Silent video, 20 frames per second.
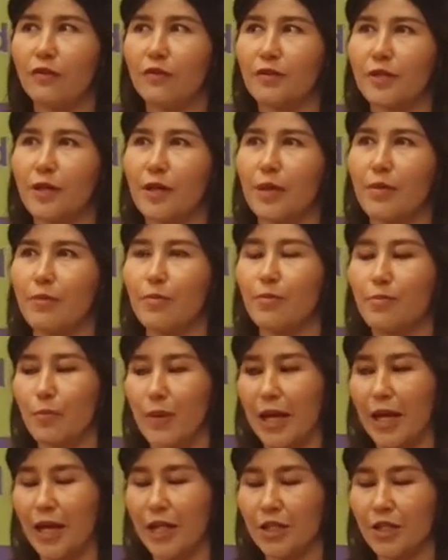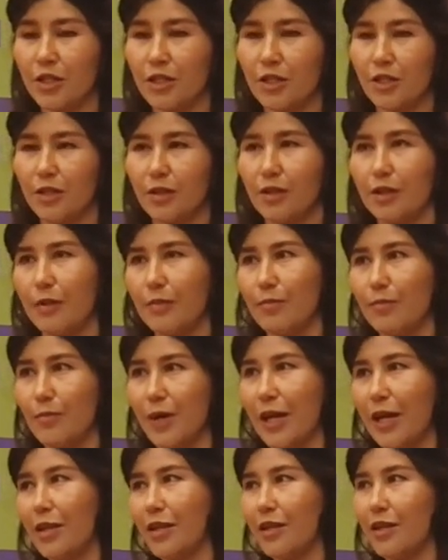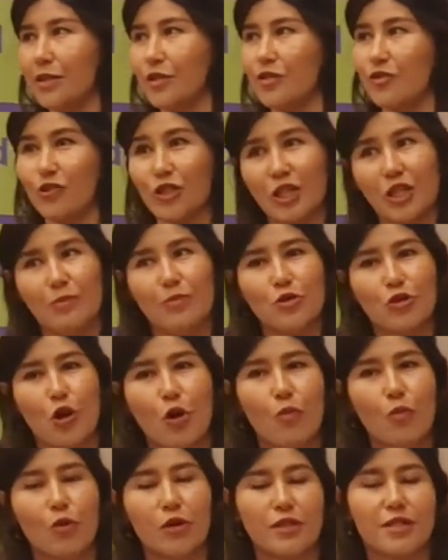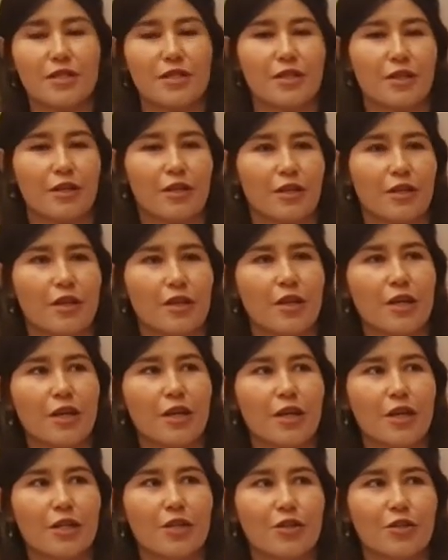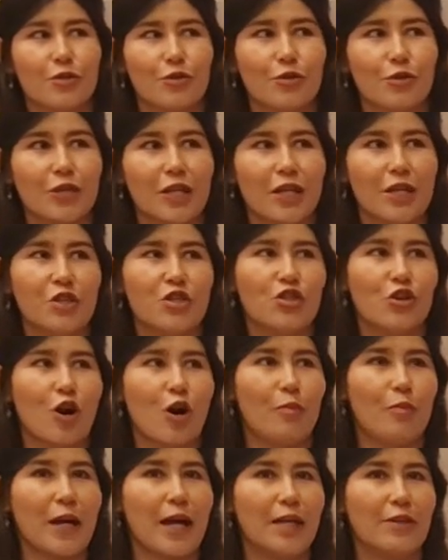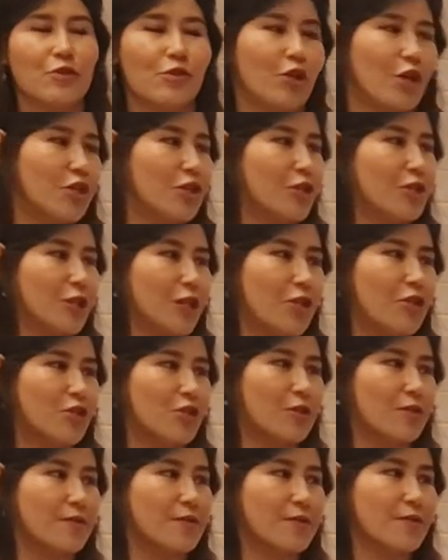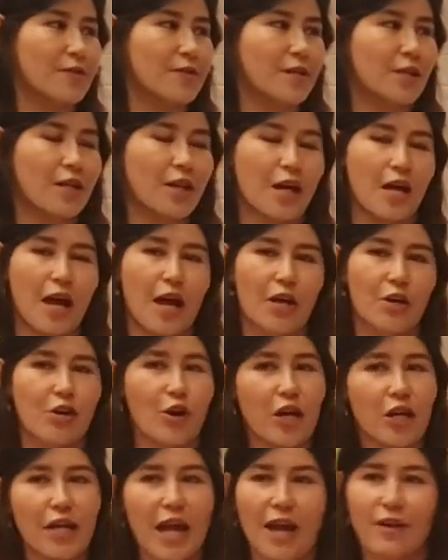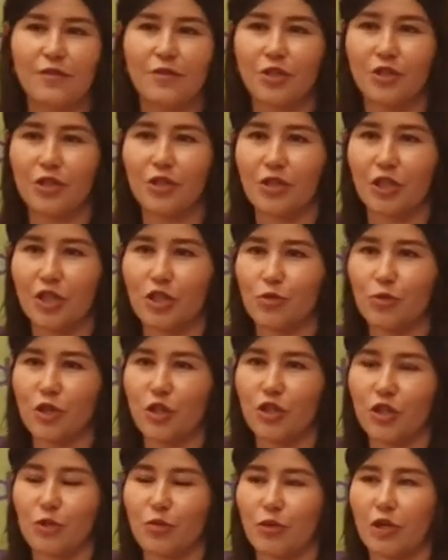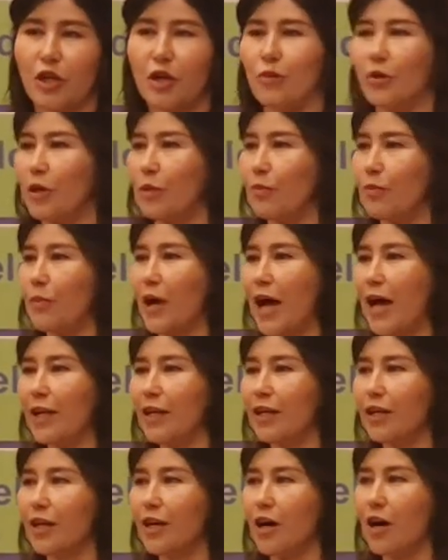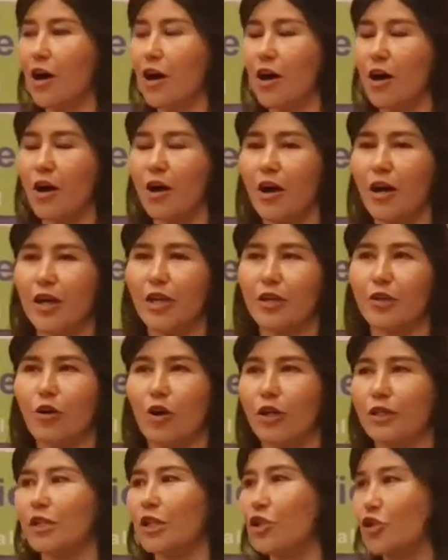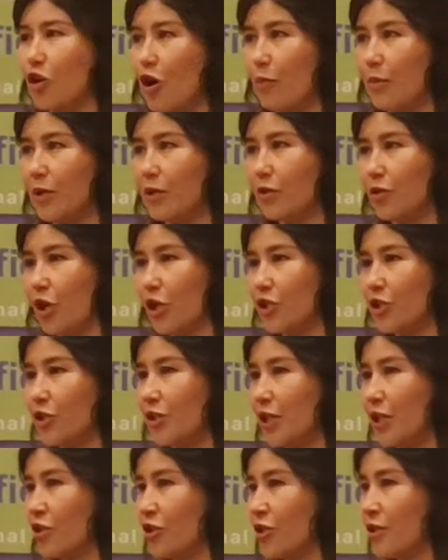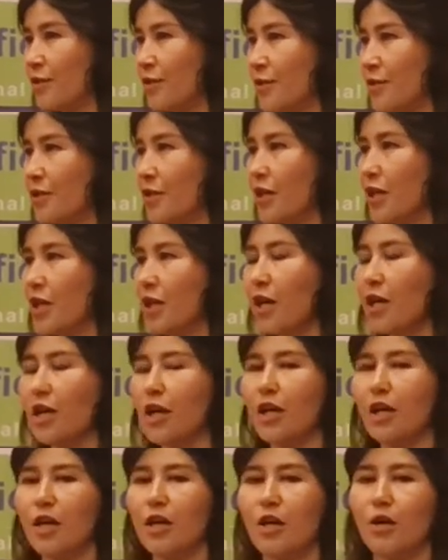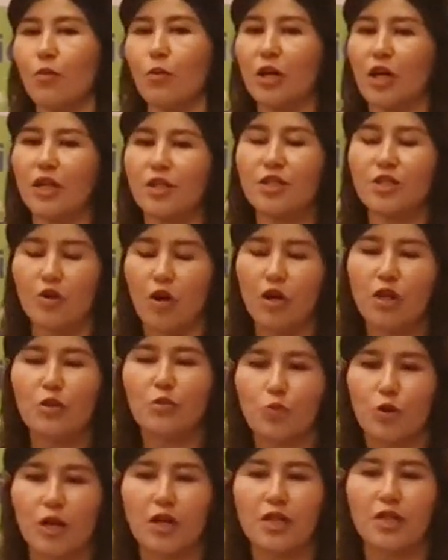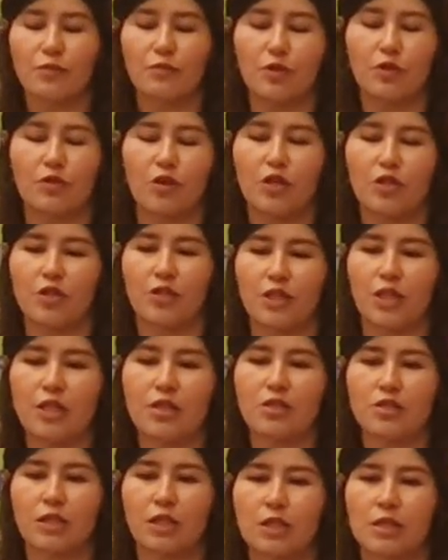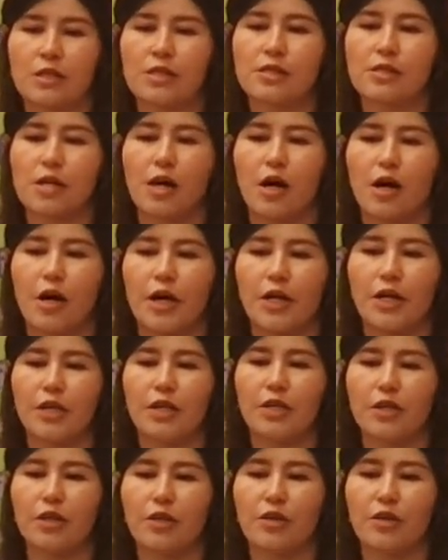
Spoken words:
of the main dream job was to get a job at United Nations. Right after graduation, when I went back, I got the job at United Nations. When I started working with United Nations, I